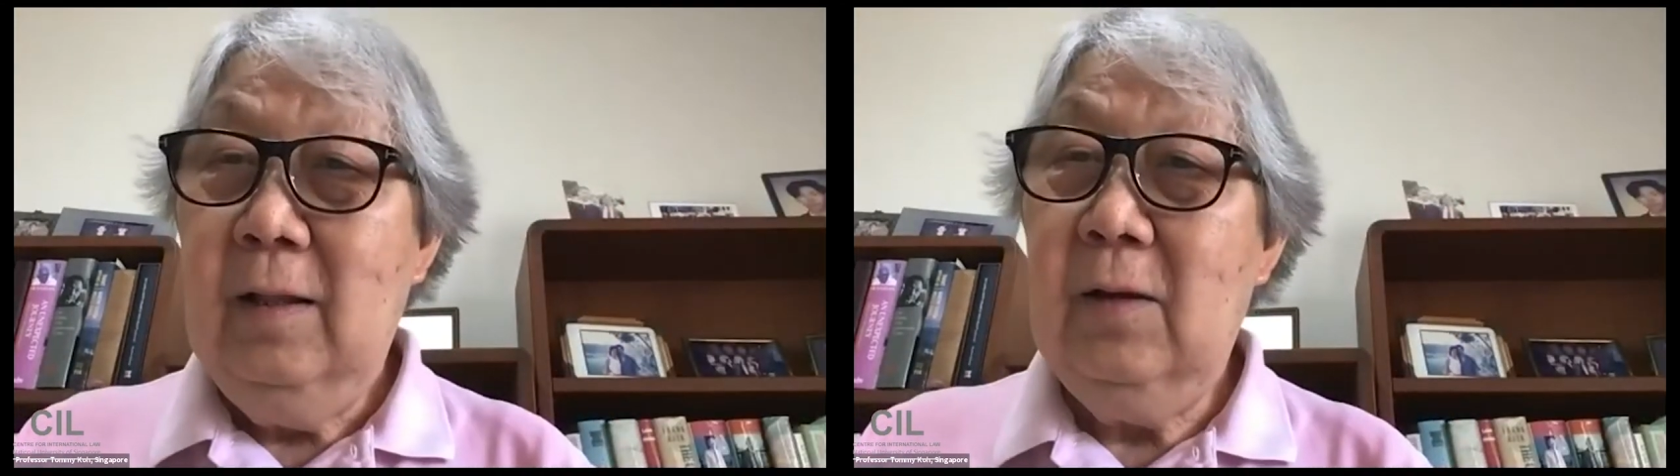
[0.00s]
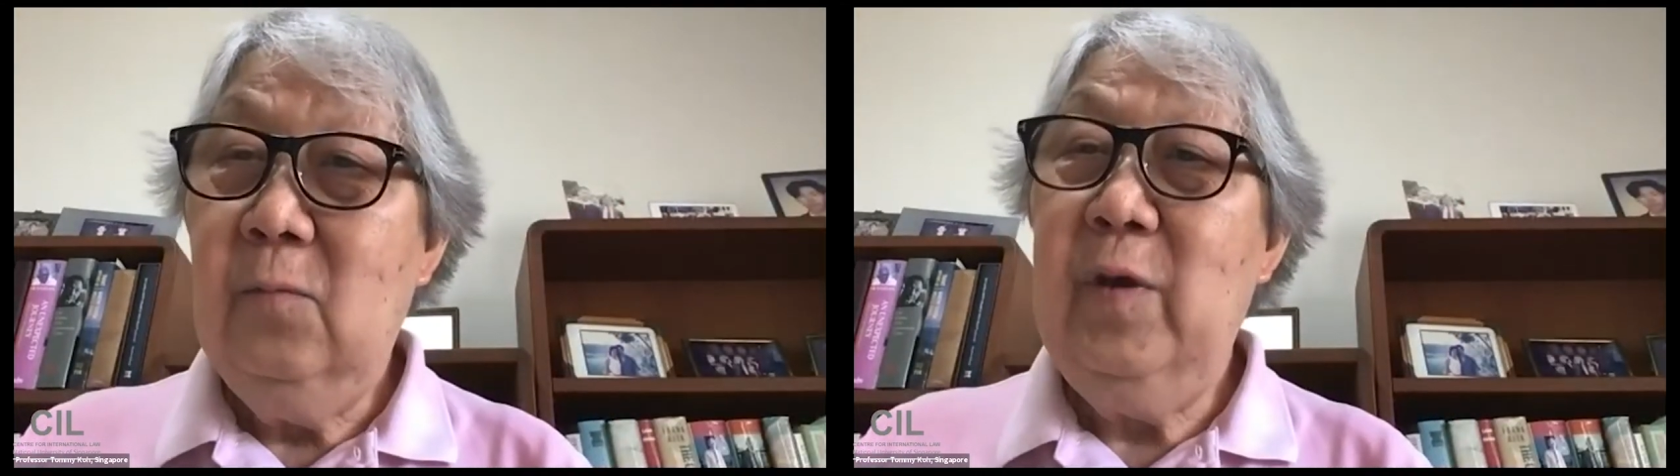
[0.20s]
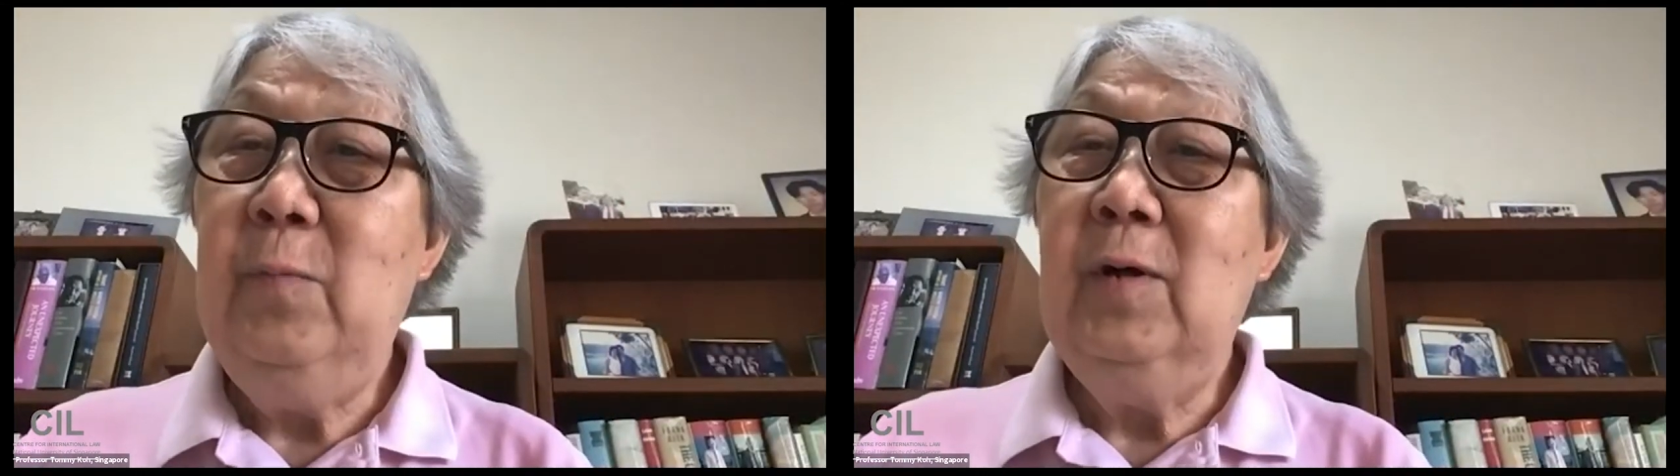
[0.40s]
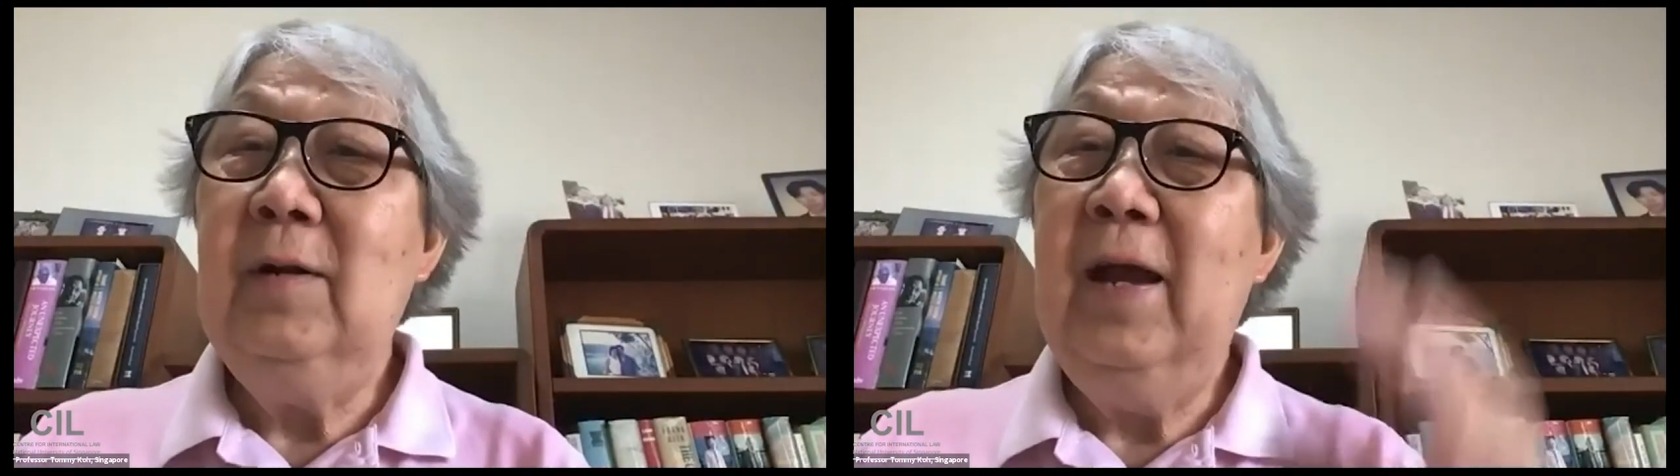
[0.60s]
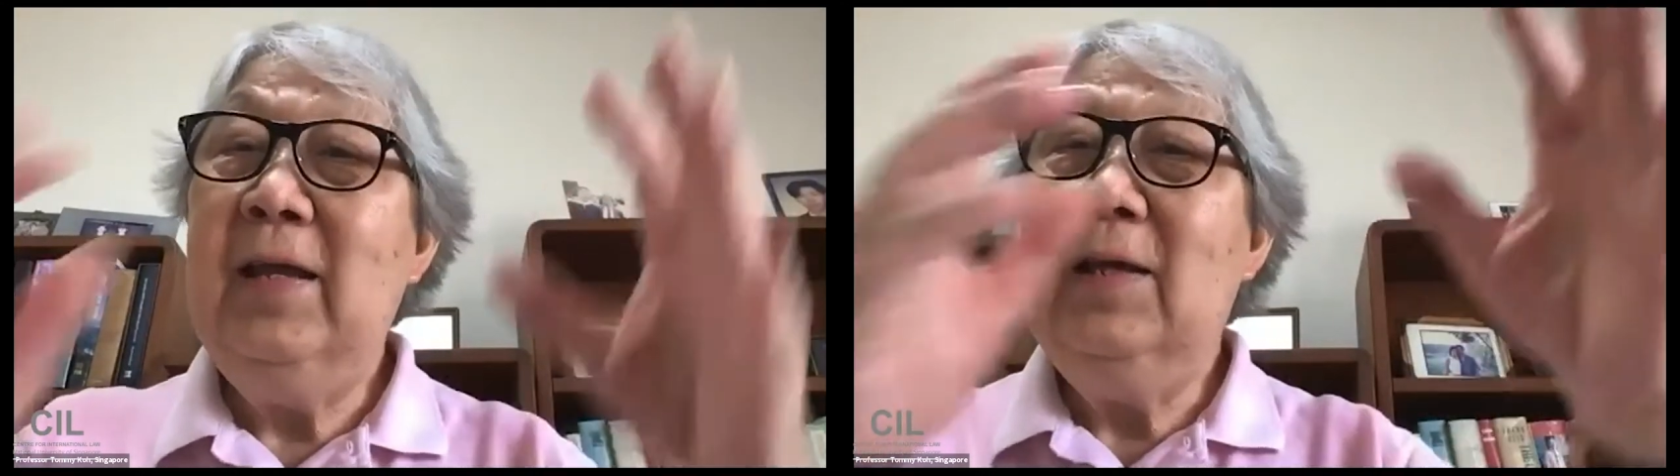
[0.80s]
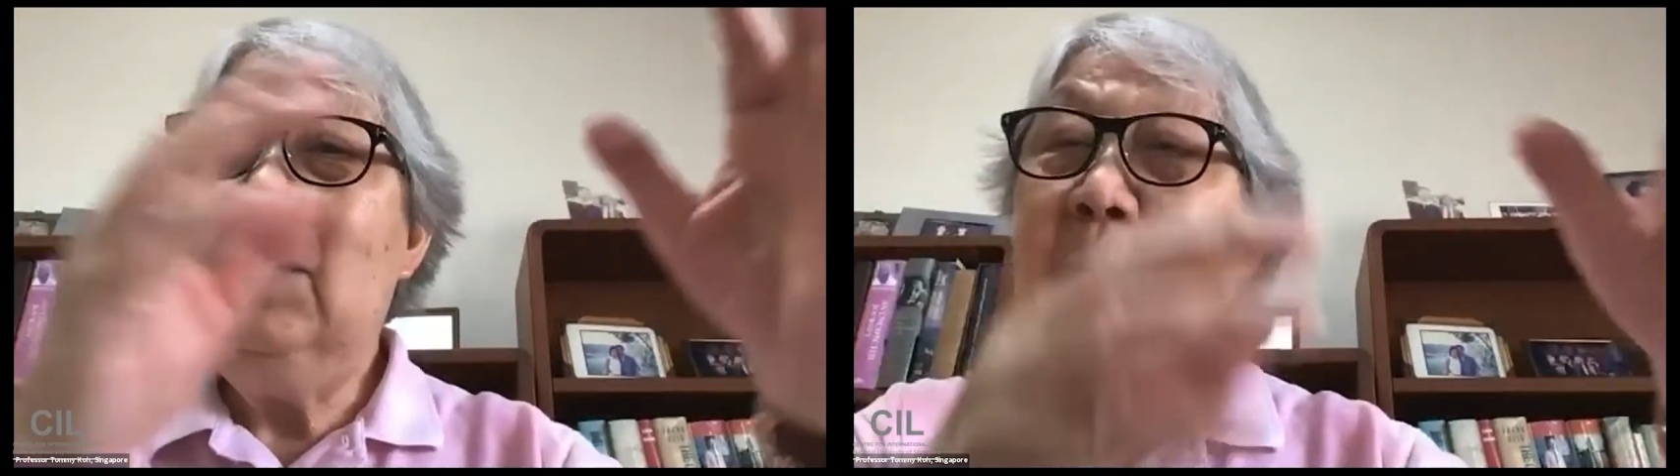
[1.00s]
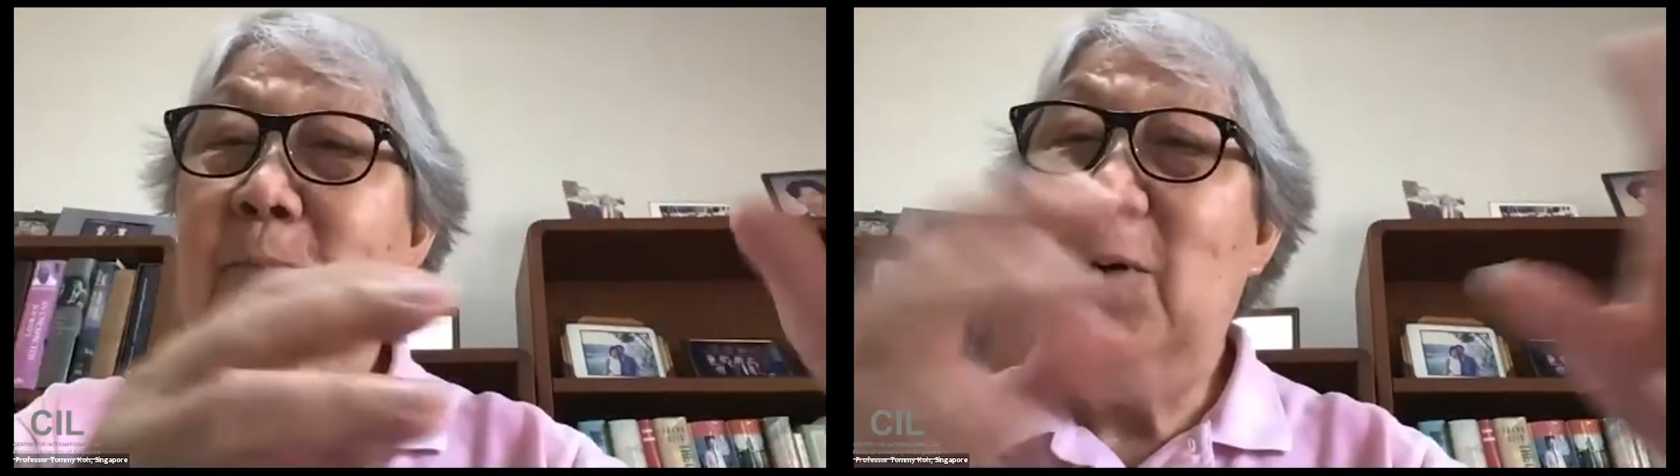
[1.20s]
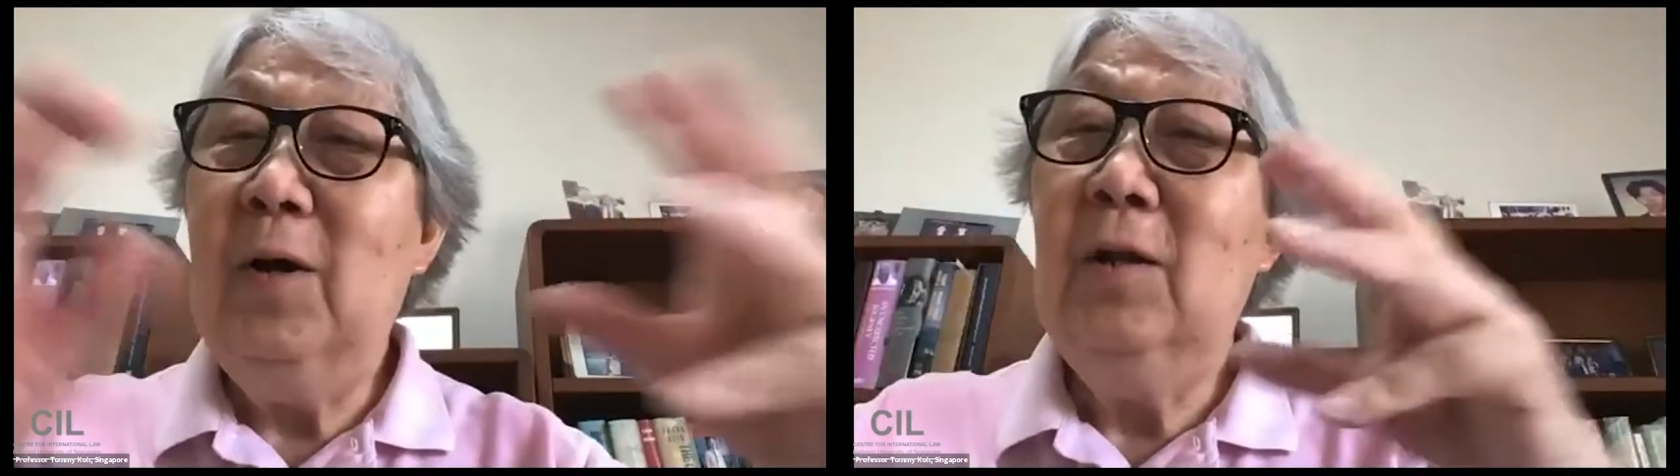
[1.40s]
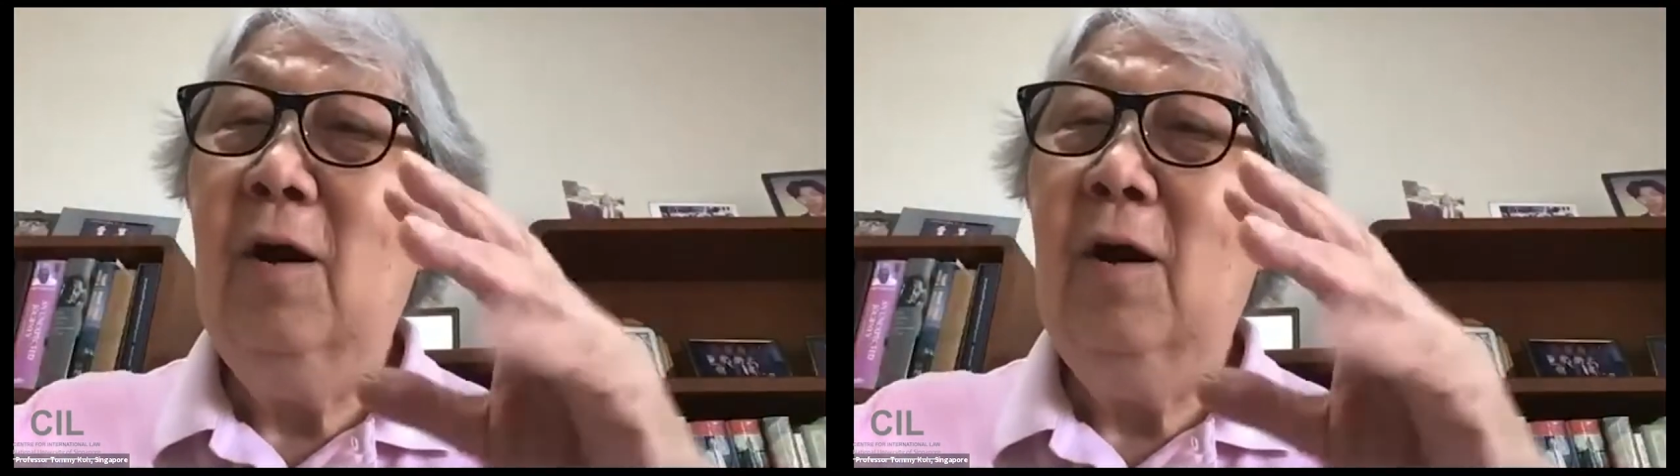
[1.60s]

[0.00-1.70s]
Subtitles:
that we will neither support